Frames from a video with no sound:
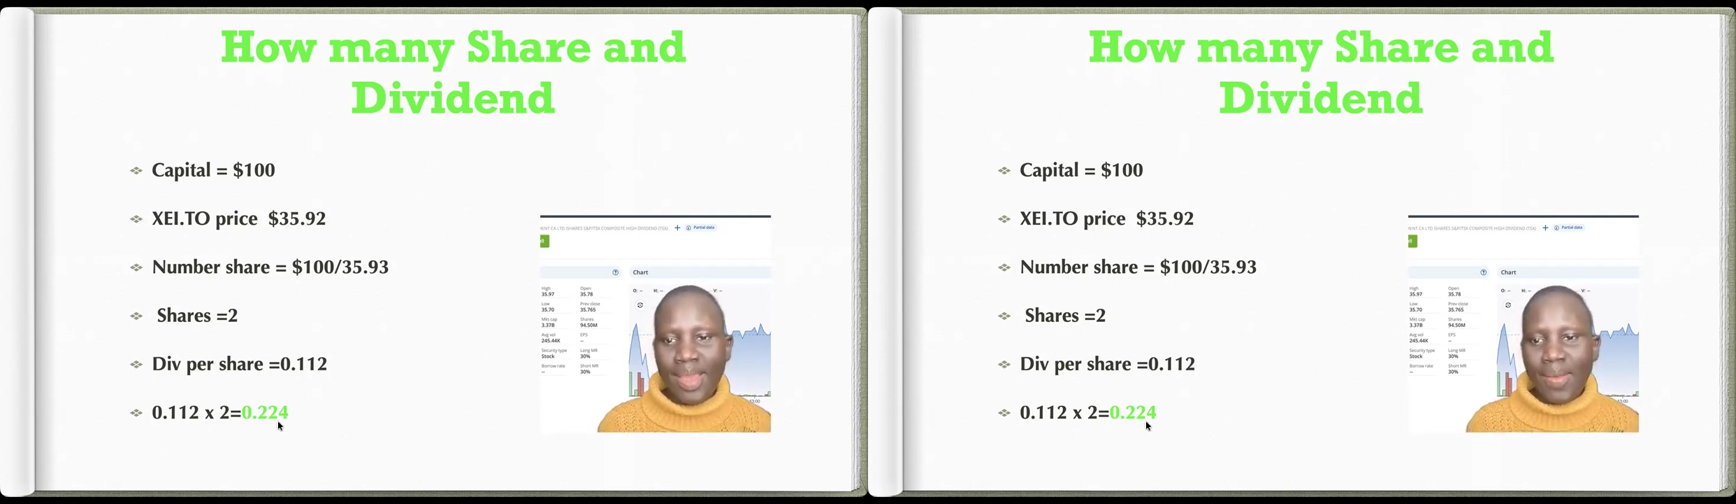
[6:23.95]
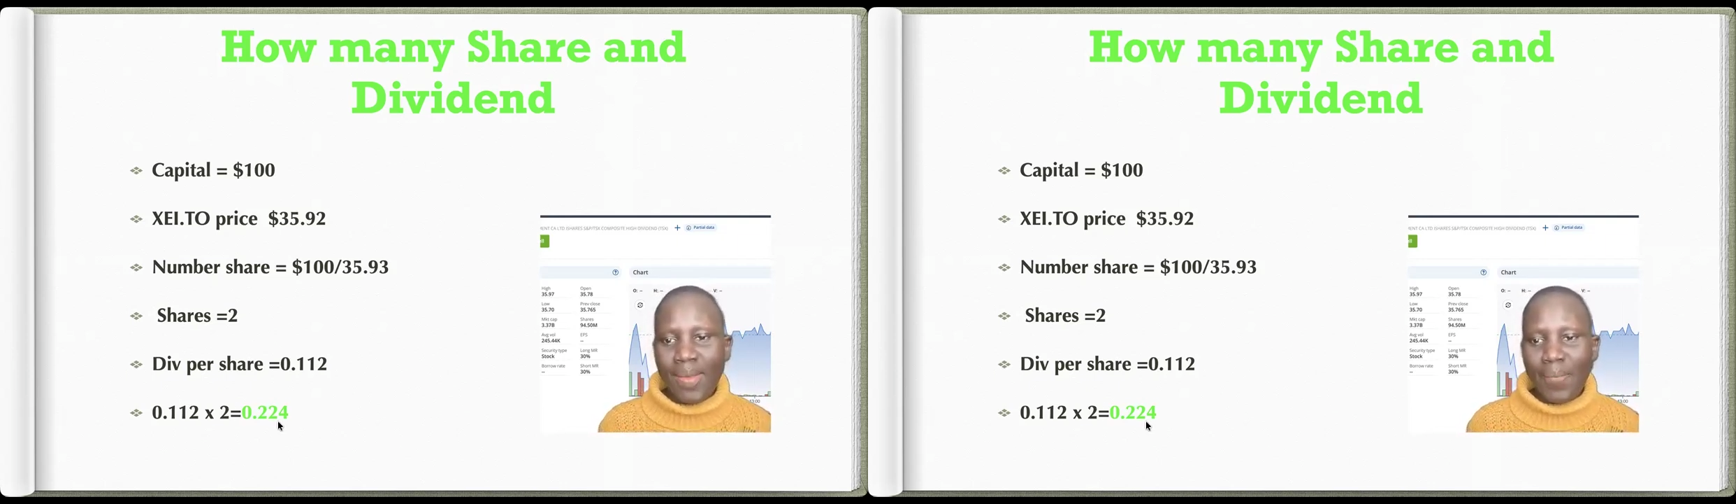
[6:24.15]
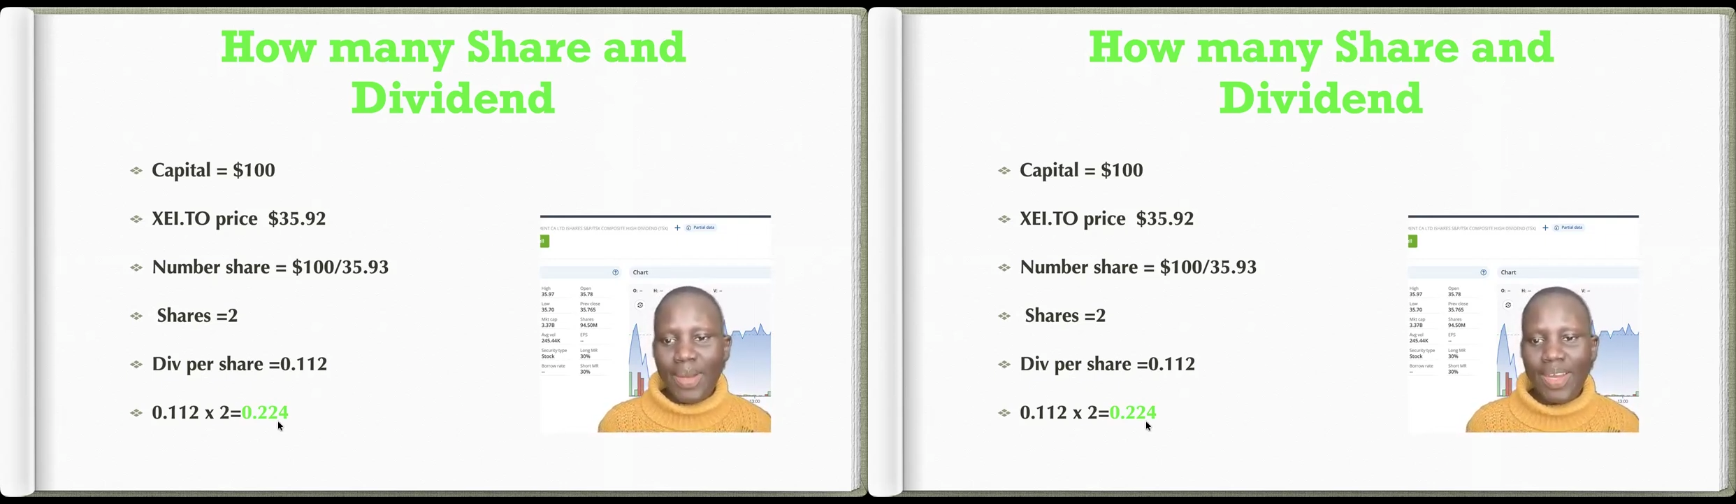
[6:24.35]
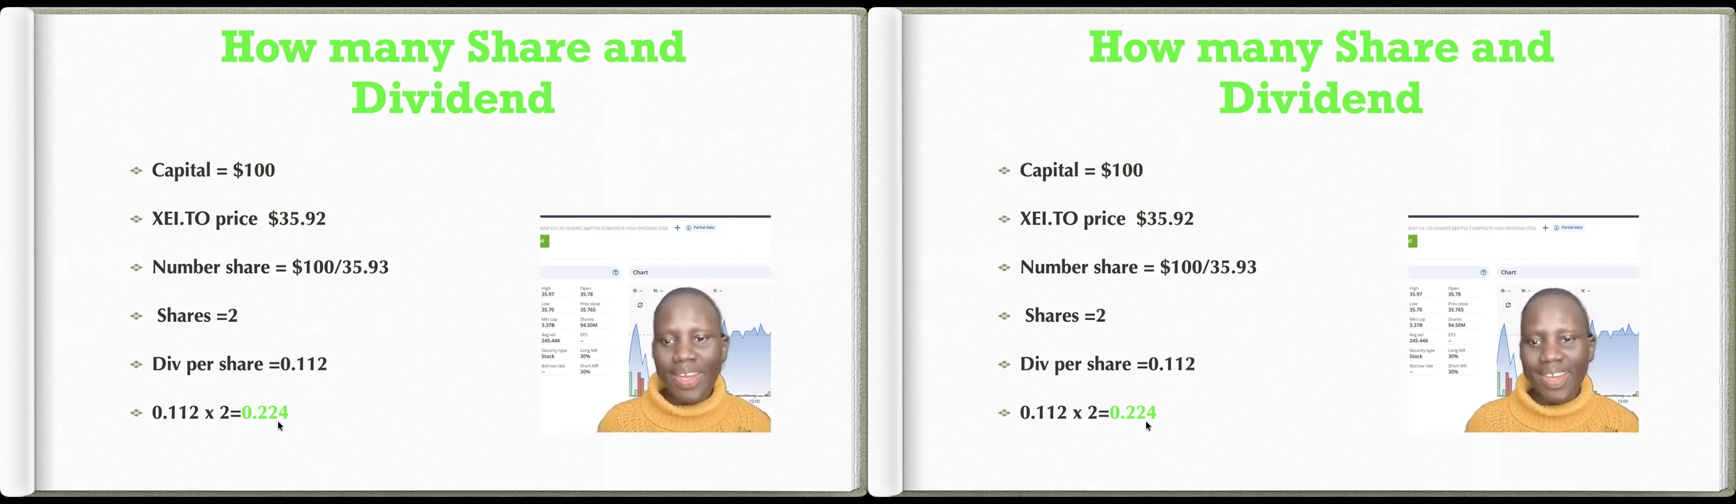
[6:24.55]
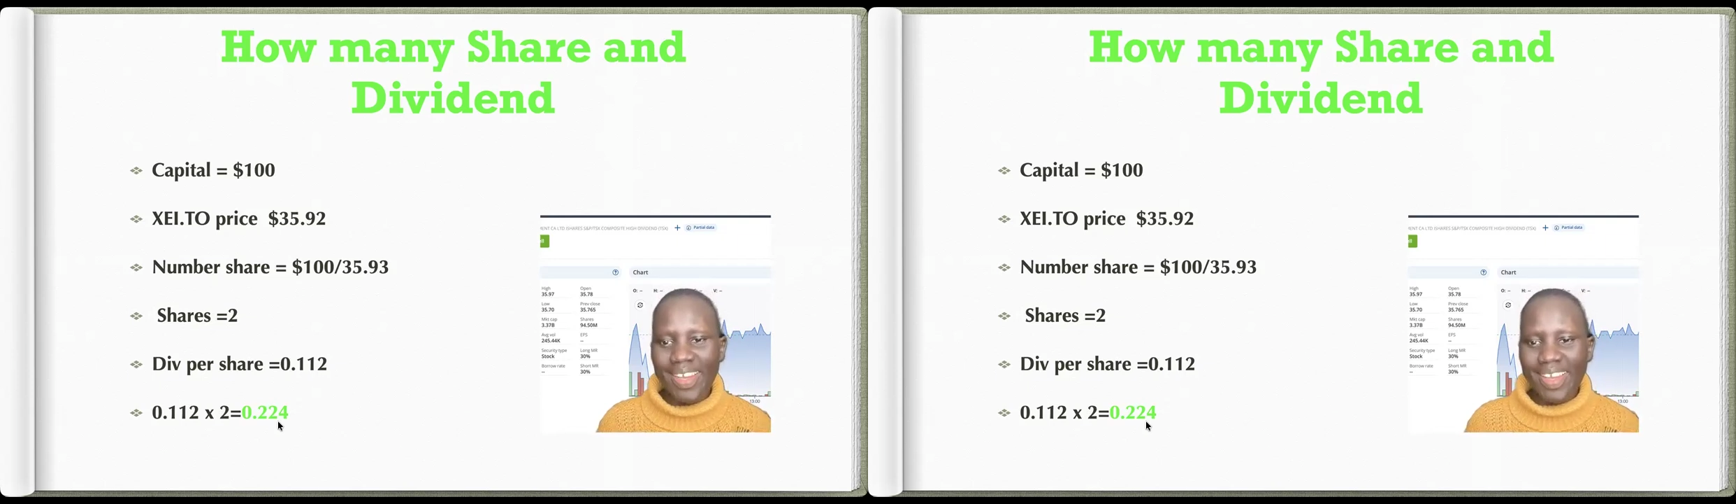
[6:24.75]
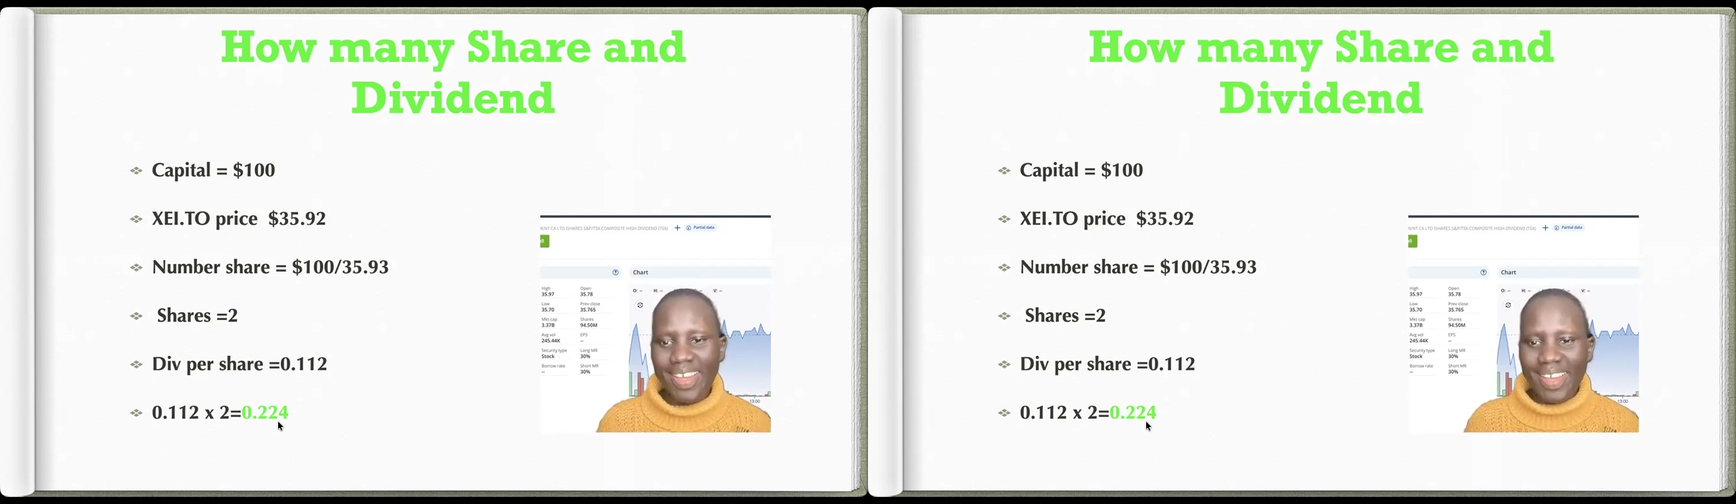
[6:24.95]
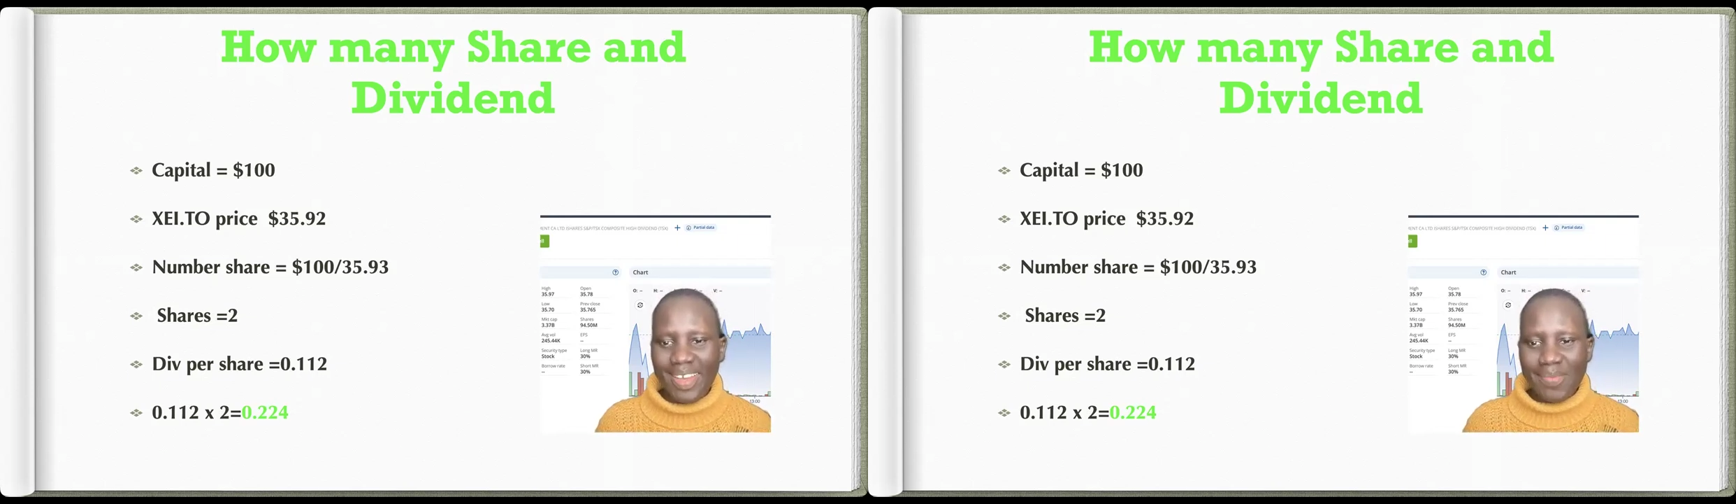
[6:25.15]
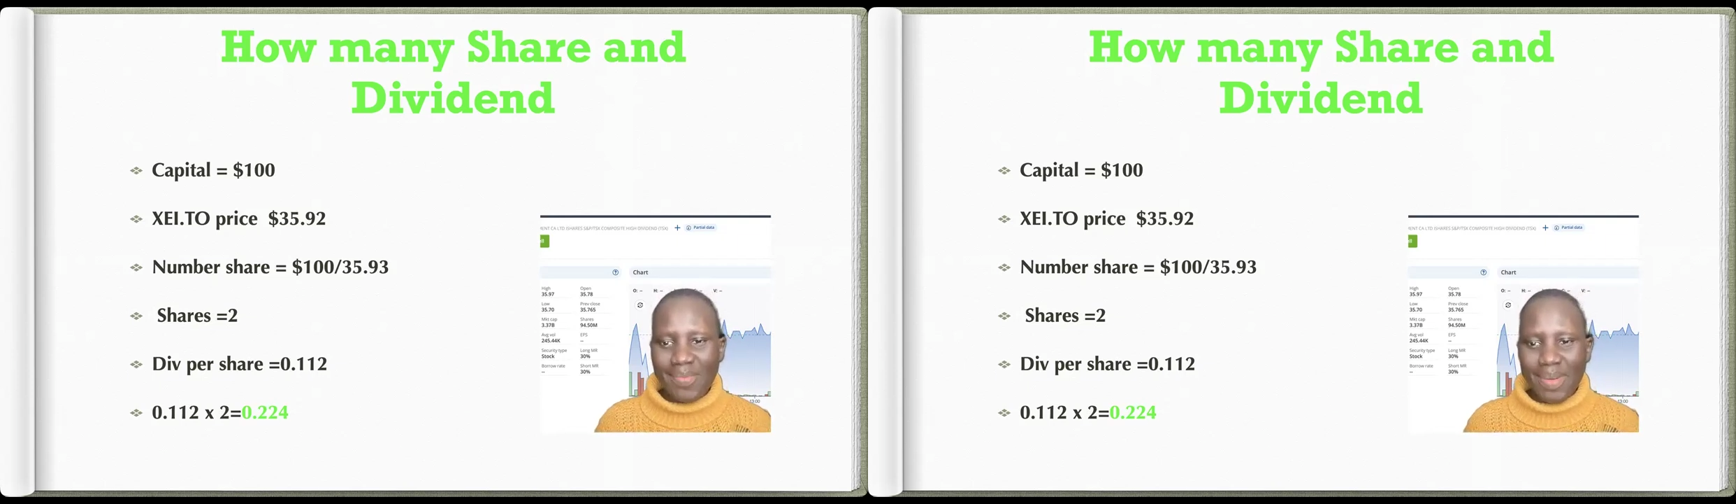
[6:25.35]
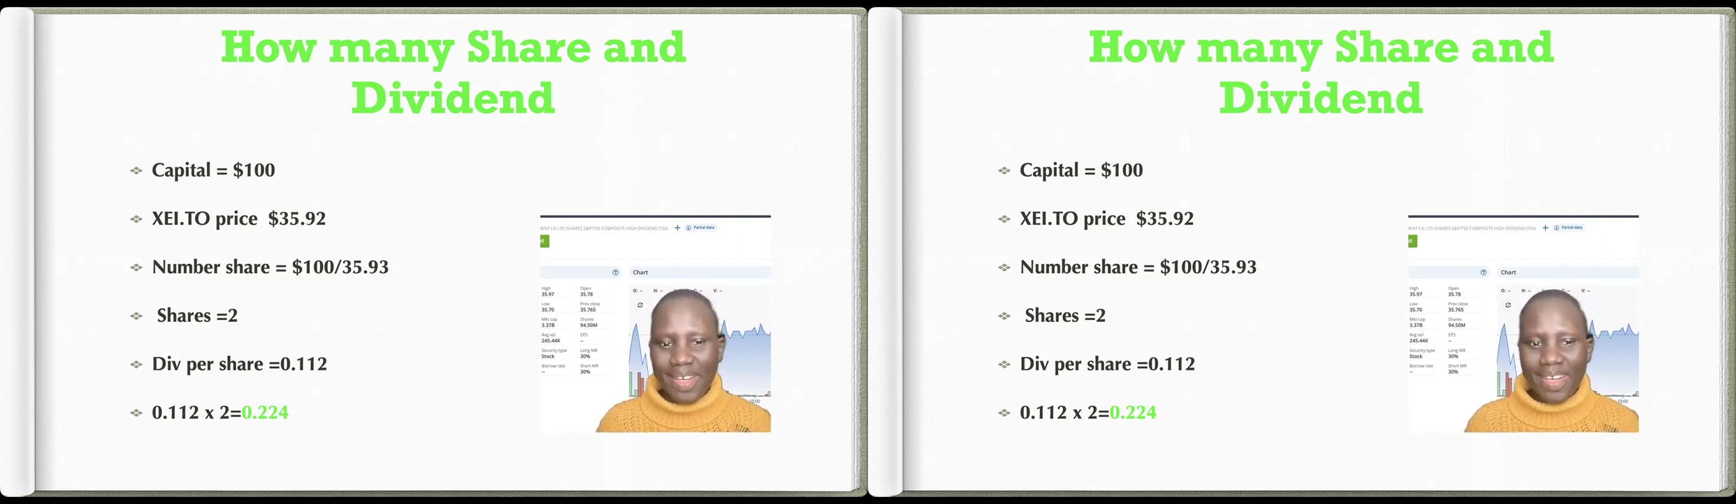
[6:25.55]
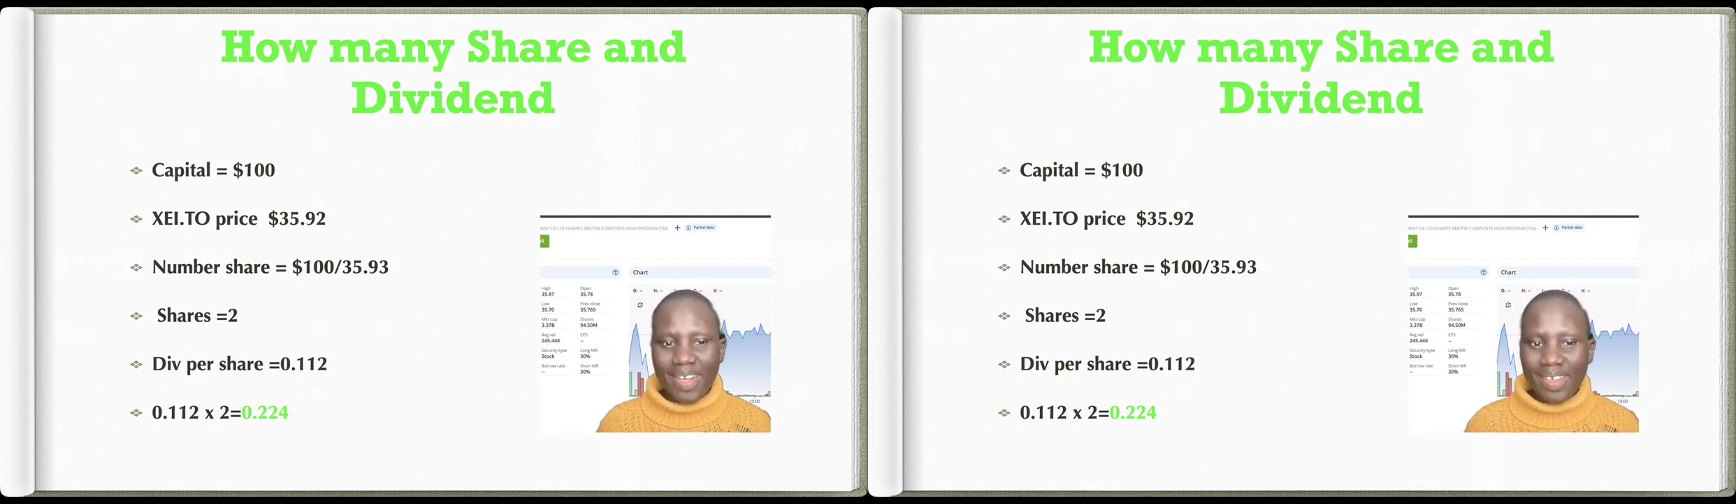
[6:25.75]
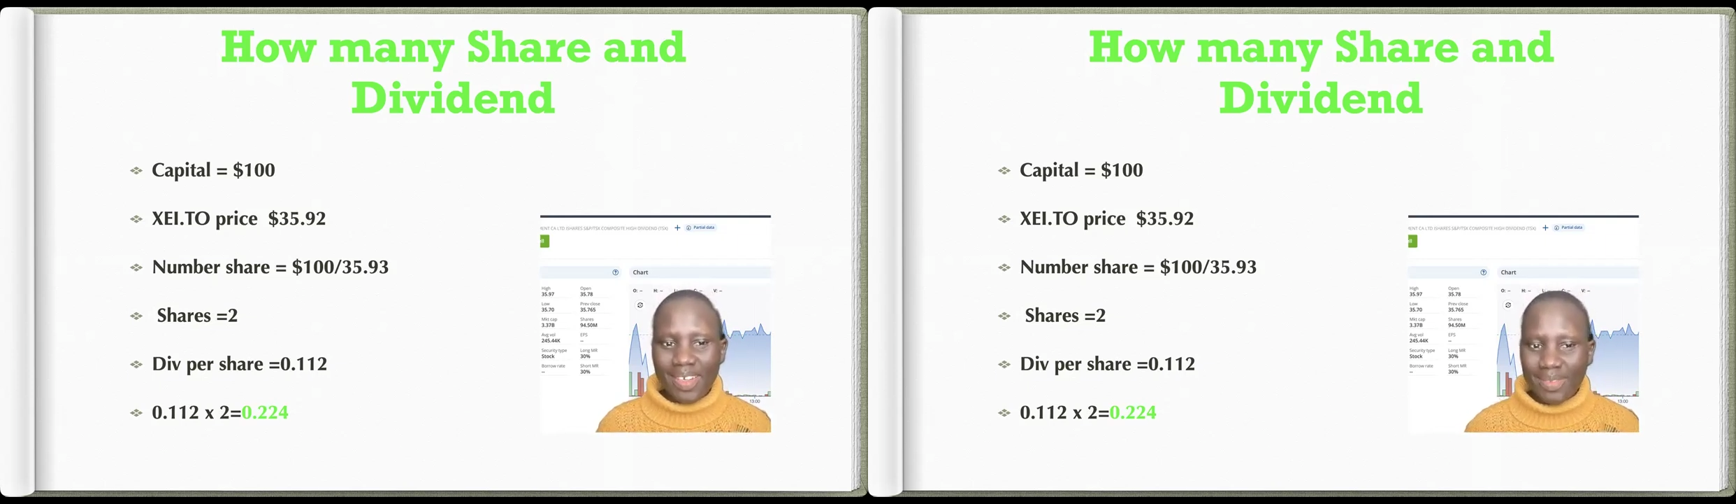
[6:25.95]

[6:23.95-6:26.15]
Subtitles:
per, per